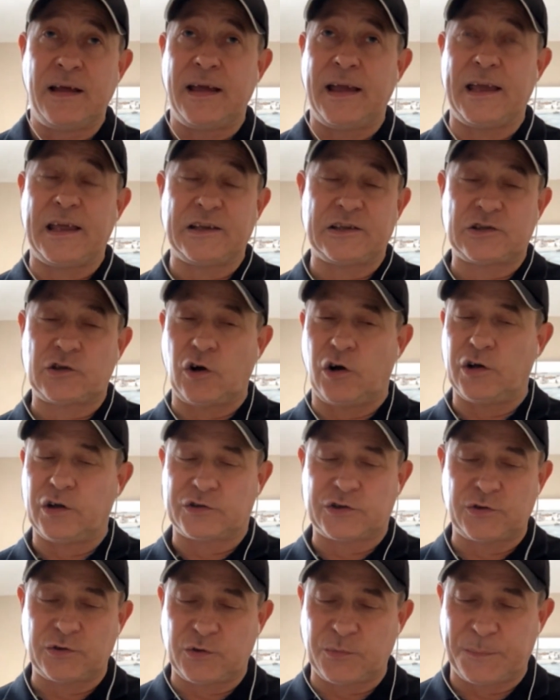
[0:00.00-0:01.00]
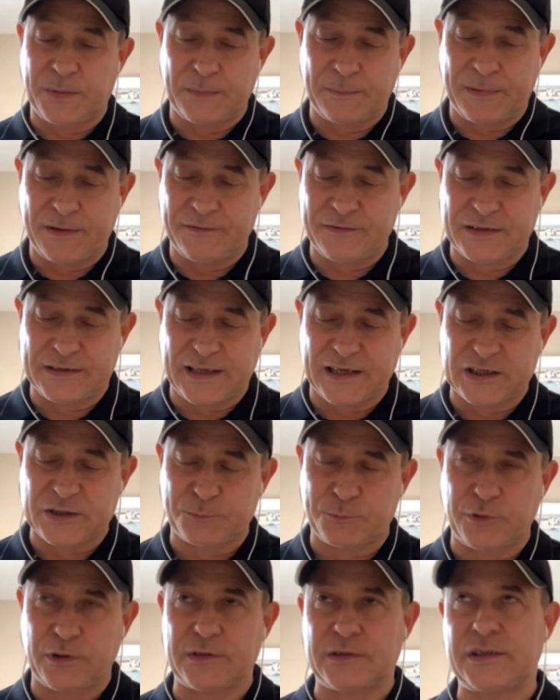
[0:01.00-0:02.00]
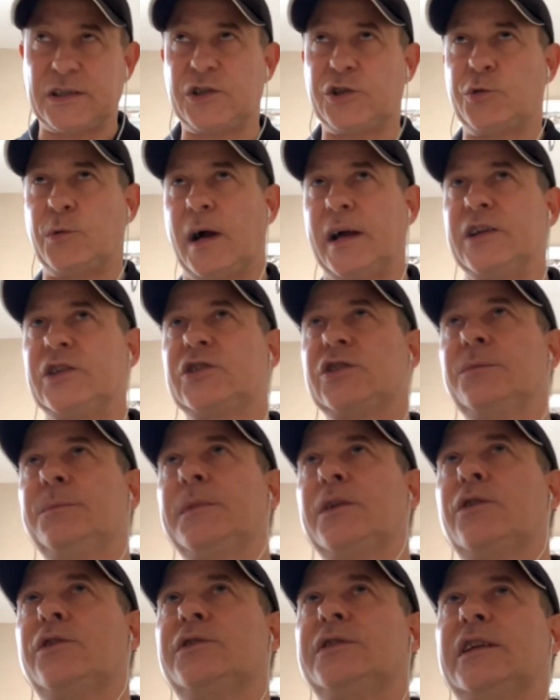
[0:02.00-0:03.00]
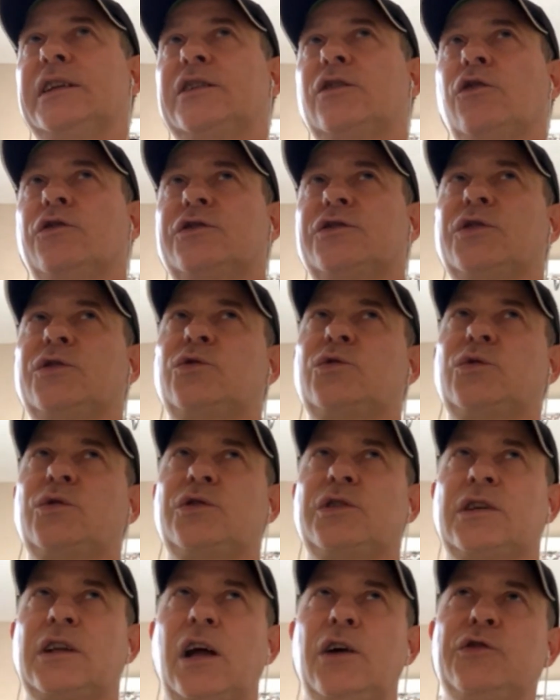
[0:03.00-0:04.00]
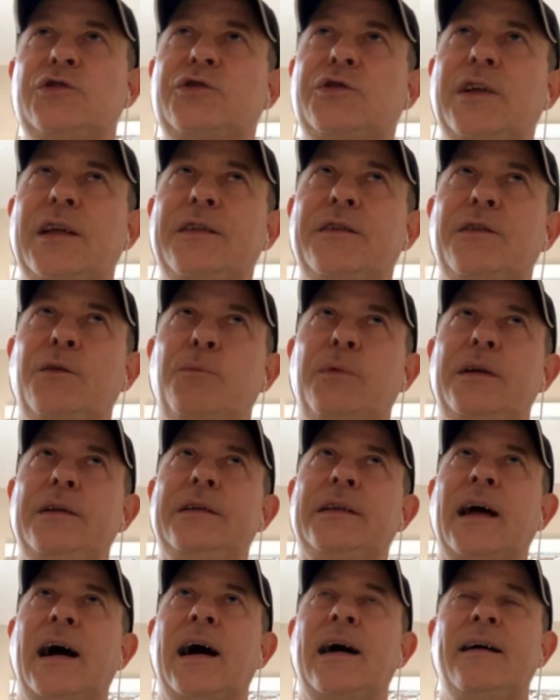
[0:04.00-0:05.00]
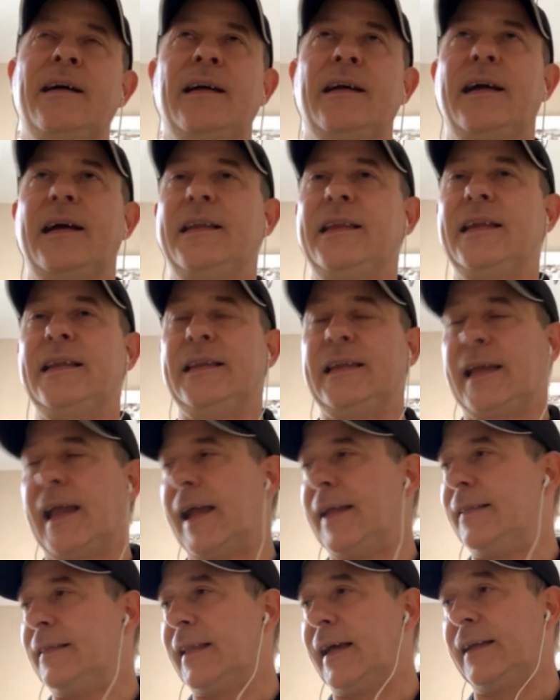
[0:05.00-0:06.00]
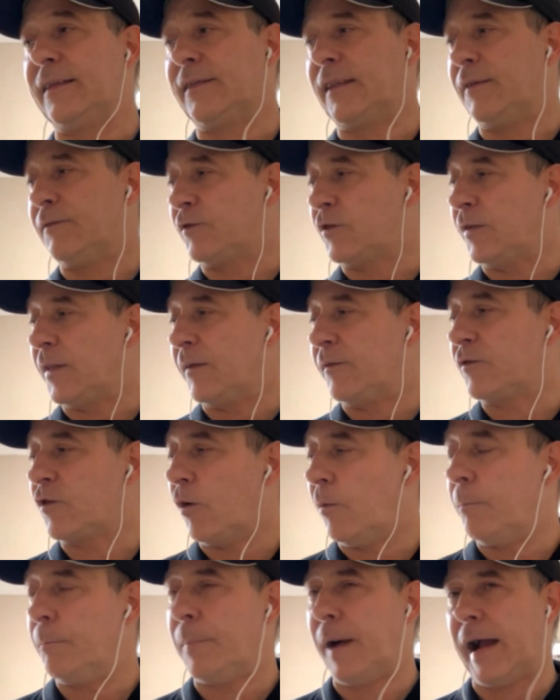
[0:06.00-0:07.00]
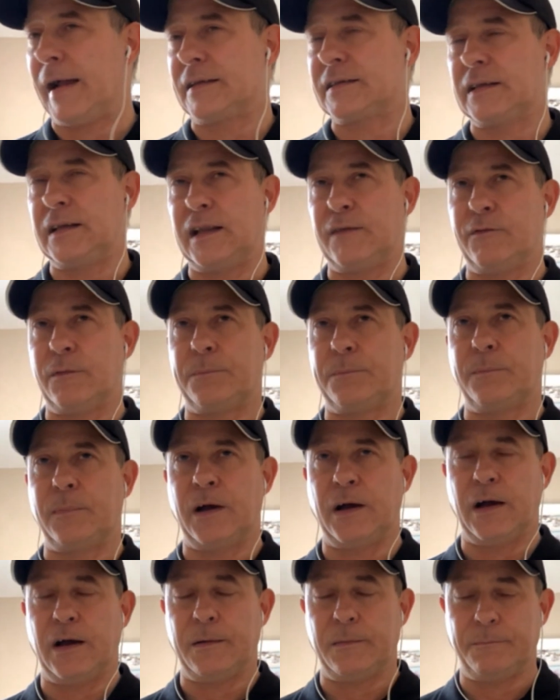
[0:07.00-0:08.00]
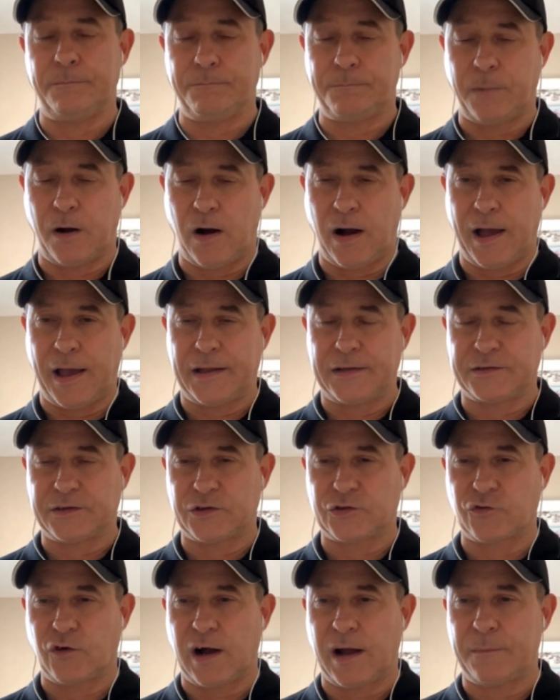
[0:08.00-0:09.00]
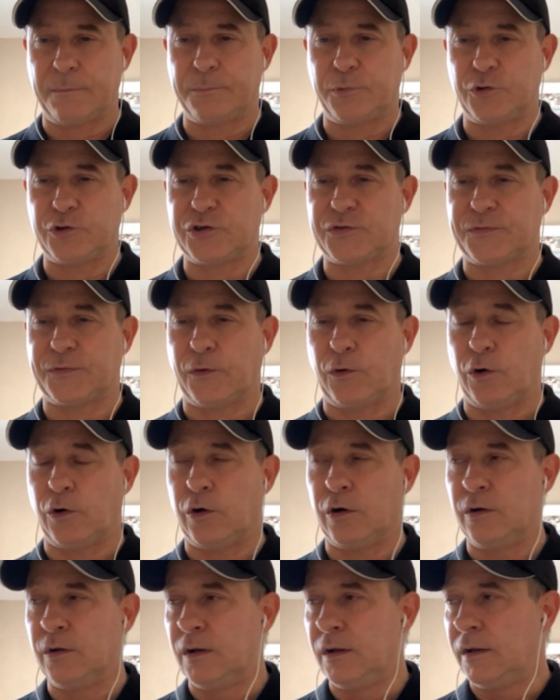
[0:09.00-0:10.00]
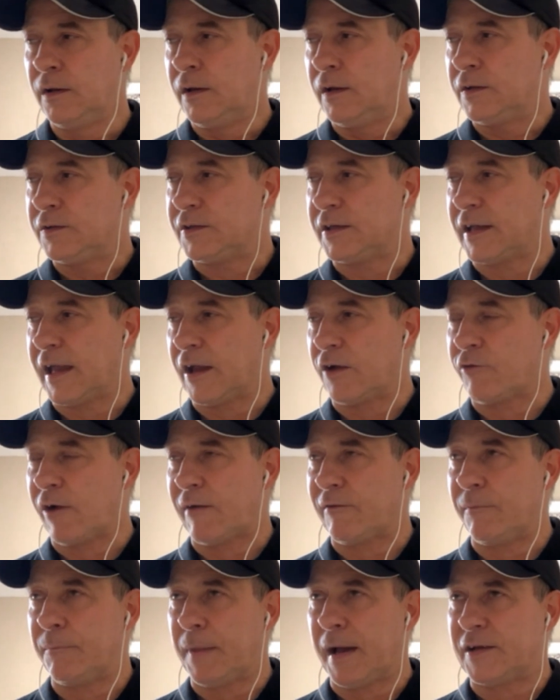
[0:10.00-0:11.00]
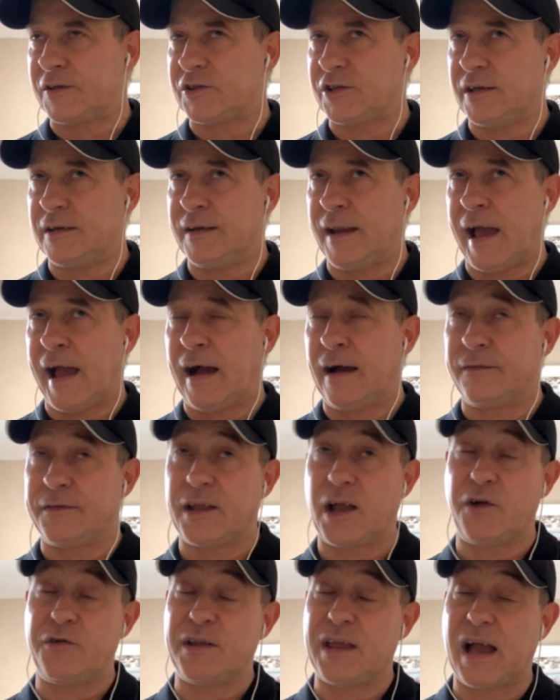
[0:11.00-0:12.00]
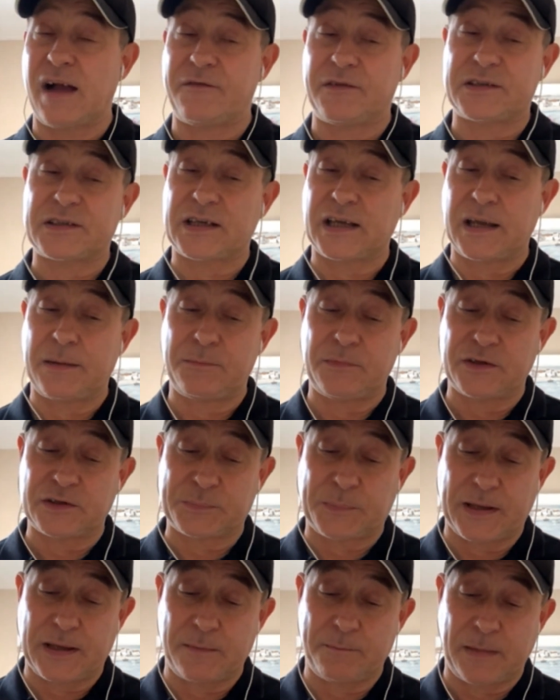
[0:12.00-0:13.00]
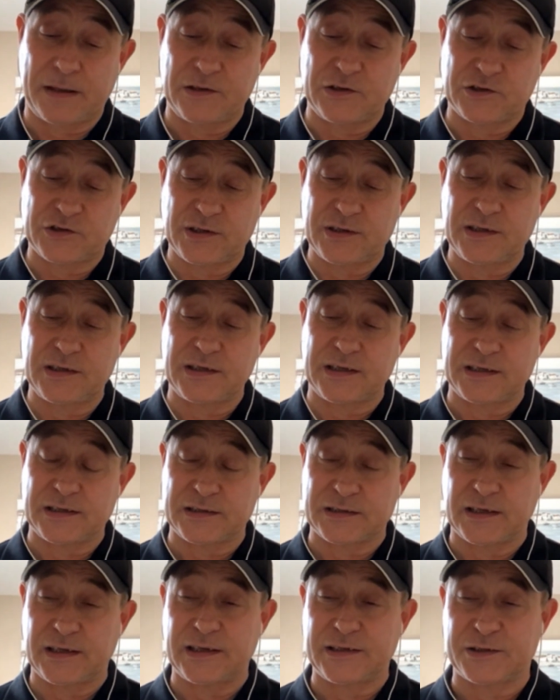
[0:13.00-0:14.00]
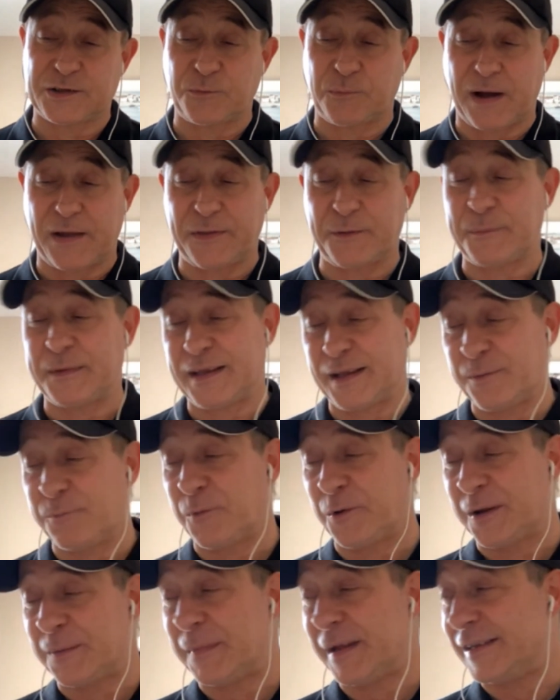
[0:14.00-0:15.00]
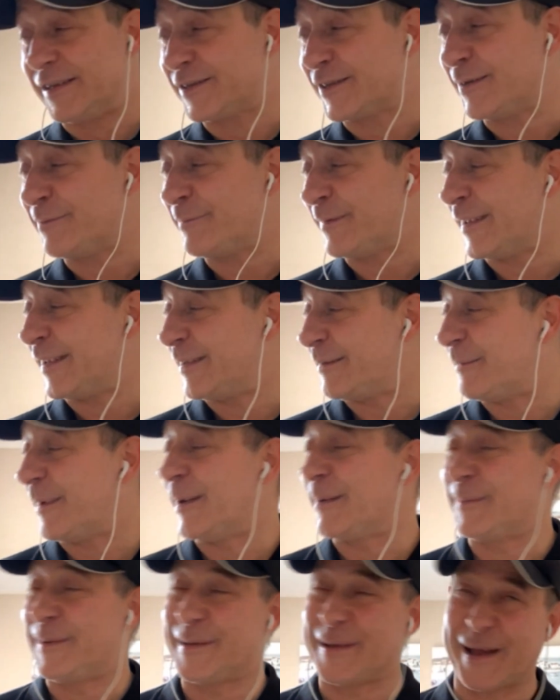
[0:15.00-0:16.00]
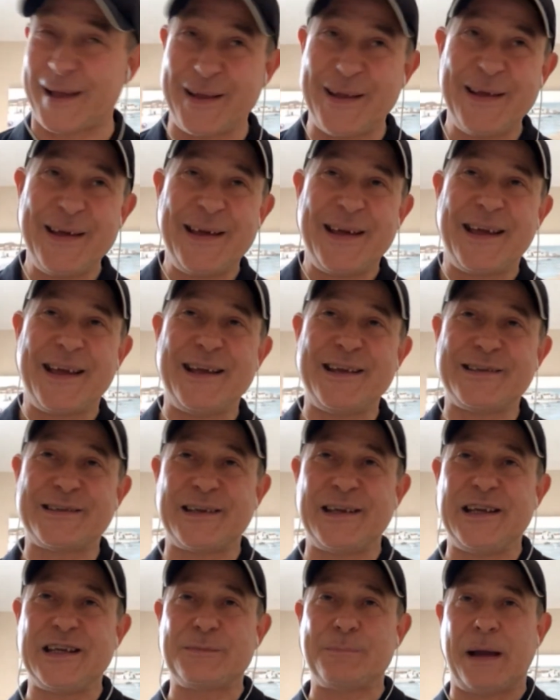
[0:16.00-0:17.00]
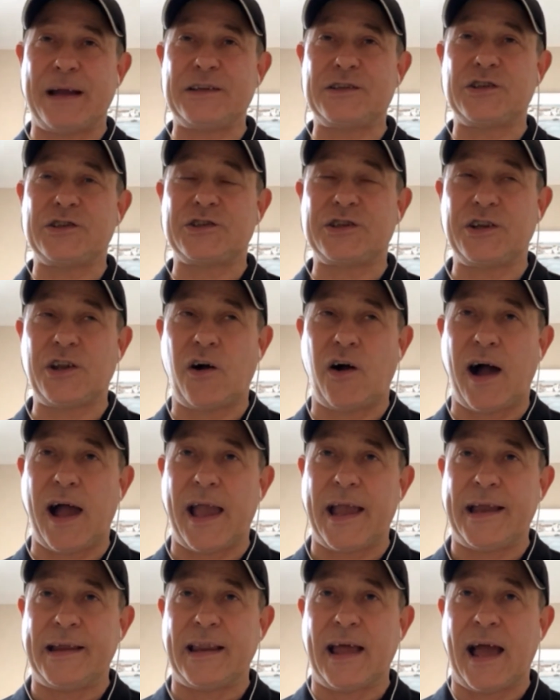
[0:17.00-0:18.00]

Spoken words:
It's got to a bit of a desperate situation because it's got to close to the end of the window, and in the end they've gone back to Bayern to try and push for to get Gravenberch in. Now, the only other team that's being mentioned is the one that we didn't want to mention, but the one is Manchester United.